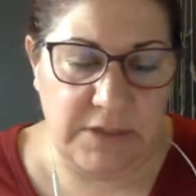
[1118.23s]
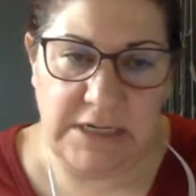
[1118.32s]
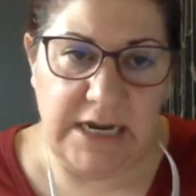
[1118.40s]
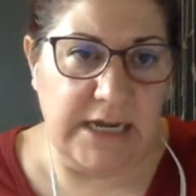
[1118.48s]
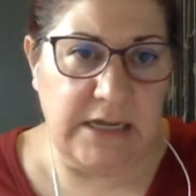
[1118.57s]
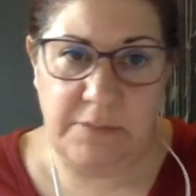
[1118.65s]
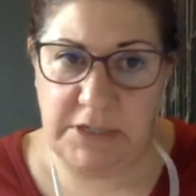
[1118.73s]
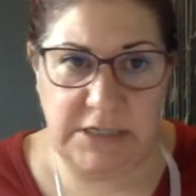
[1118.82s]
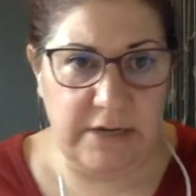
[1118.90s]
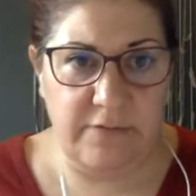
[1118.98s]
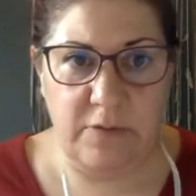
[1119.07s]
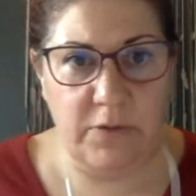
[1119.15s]
documents
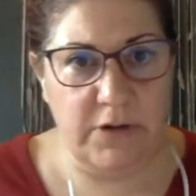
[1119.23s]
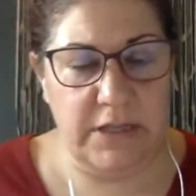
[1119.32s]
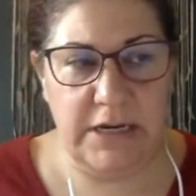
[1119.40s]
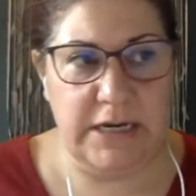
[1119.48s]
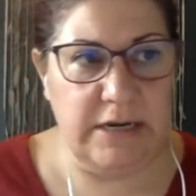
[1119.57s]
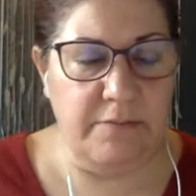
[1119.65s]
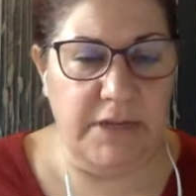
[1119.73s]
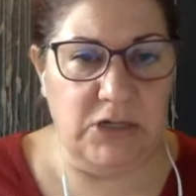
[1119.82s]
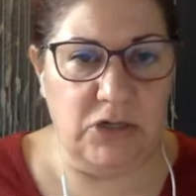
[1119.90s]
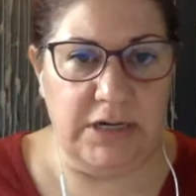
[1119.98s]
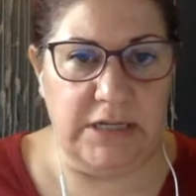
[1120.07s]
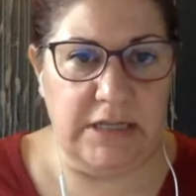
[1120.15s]
everywhere that I got to make
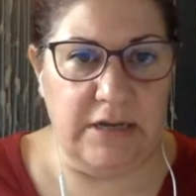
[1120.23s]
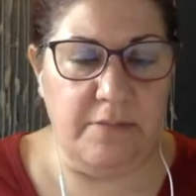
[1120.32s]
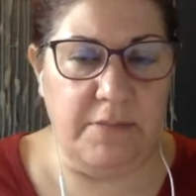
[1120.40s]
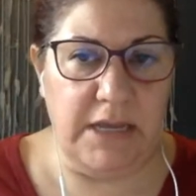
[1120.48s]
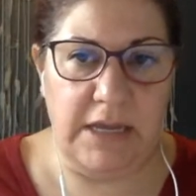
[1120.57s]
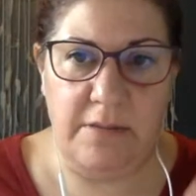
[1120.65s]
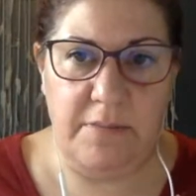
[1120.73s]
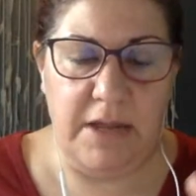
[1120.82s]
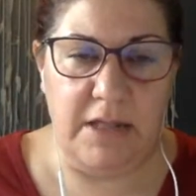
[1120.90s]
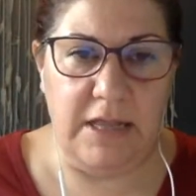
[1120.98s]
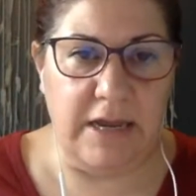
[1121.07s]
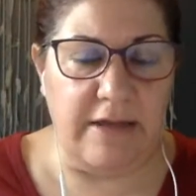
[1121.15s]
sure I clean out. My
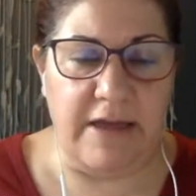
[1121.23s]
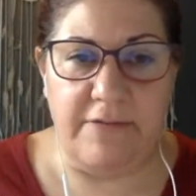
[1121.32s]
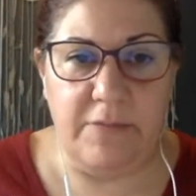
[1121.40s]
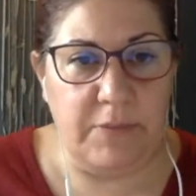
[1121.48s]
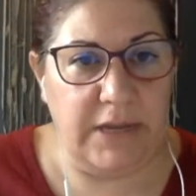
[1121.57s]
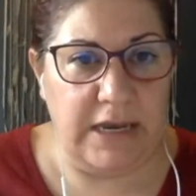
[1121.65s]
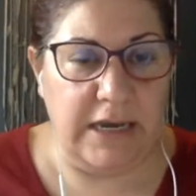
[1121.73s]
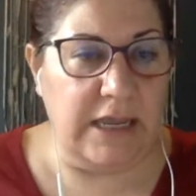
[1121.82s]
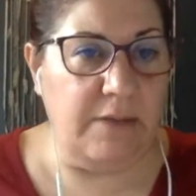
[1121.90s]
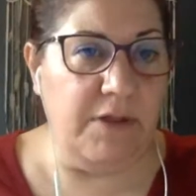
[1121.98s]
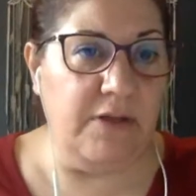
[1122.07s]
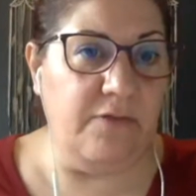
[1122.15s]
email, like, I haven't been getting
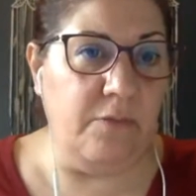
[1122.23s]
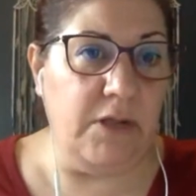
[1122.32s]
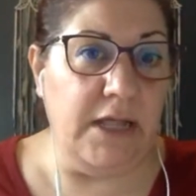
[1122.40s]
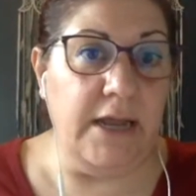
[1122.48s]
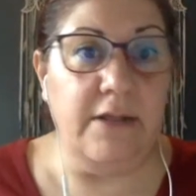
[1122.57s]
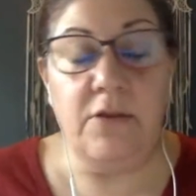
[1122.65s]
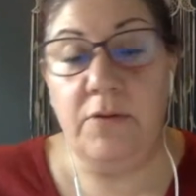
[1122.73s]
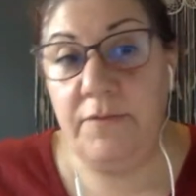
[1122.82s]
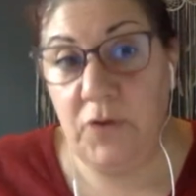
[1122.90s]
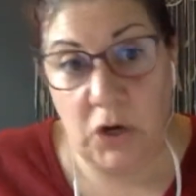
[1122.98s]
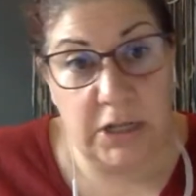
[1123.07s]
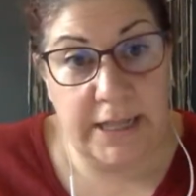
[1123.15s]
emails from clients. So if
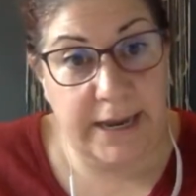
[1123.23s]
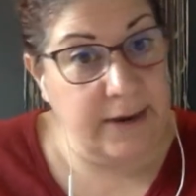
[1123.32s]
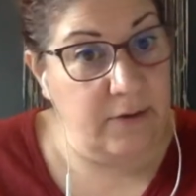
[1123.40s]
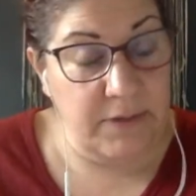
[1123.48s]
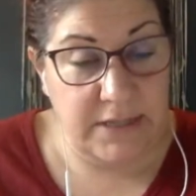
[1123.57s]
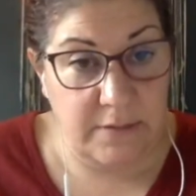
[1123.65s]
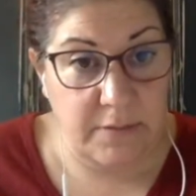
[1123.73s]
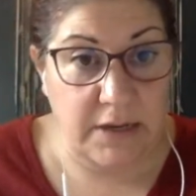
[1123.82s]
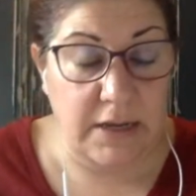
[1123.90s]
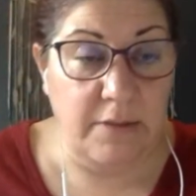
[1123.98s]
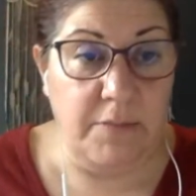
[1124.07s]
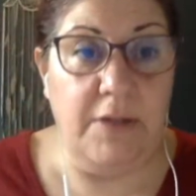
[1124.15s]
you're a client and you've been sending me
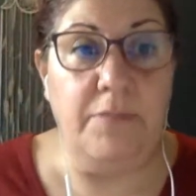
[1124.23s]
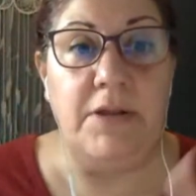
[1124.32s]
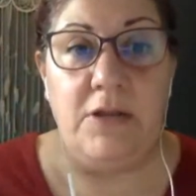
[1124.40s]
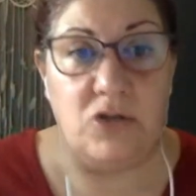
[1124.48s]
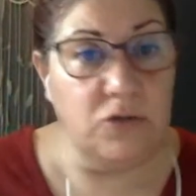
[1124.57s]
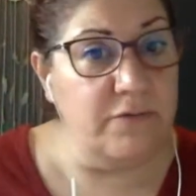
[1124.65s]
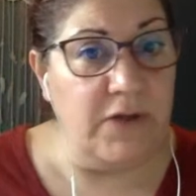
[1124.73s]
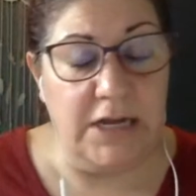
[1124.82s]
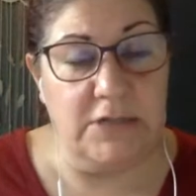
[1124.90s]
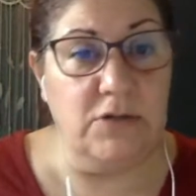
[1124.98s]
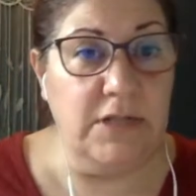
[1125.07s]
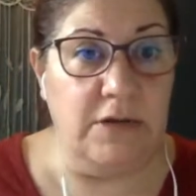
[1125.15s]
an email, please use
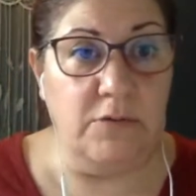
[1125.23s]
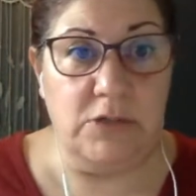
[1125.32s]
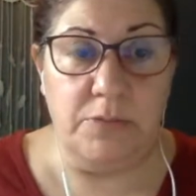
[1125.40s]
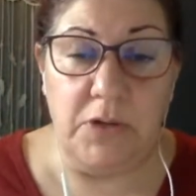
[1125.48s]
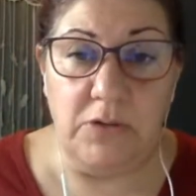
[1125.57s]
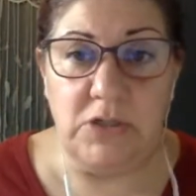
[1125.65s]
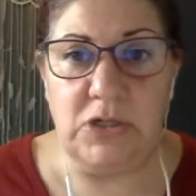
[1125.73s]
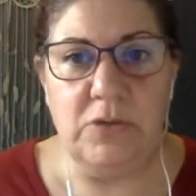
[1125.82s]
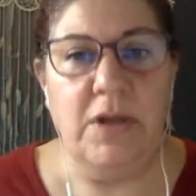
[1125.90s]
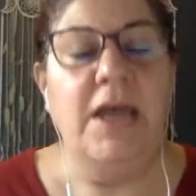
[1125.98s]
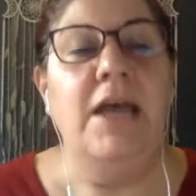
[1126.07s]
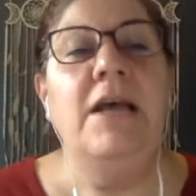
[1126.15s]
Voxer like we're supposed to,
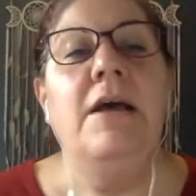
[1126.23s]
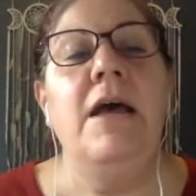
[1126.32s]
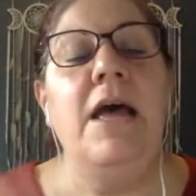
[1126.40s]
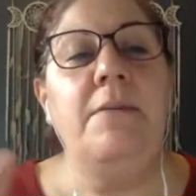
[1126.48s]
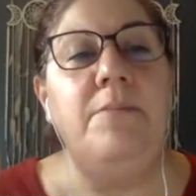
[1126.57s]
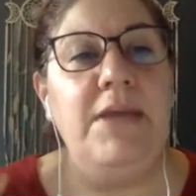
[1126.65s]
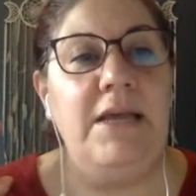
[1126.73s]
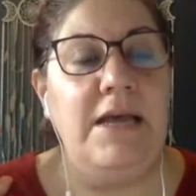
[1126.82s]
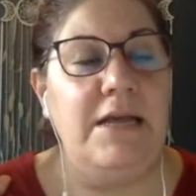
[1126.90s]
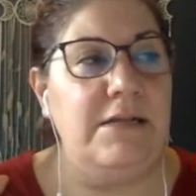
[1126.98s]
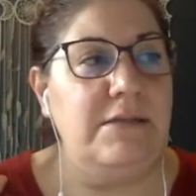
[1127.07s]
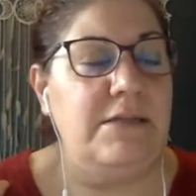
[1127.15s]

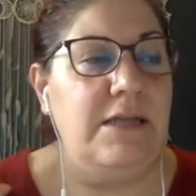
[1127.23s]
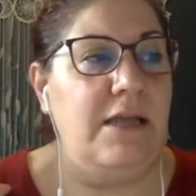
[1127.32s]
because